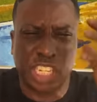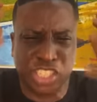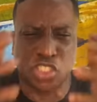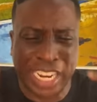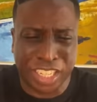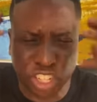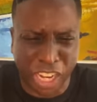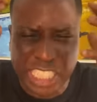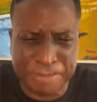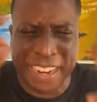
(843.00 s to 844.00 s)
Lord Jesus Christ, the
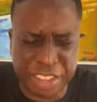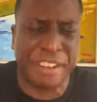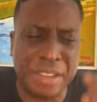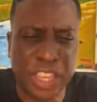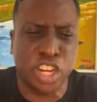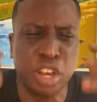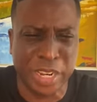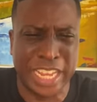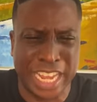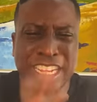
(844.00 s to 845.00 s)
Lord is magnifying me
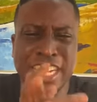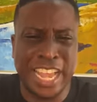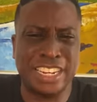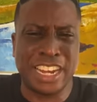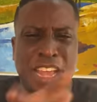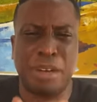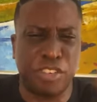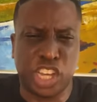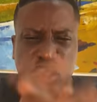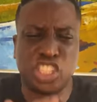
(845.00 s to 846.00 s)
globally. In the
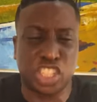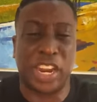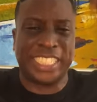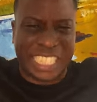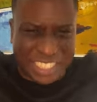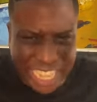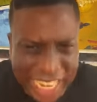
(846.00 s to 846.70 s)
name of the Lord Jesus Christ,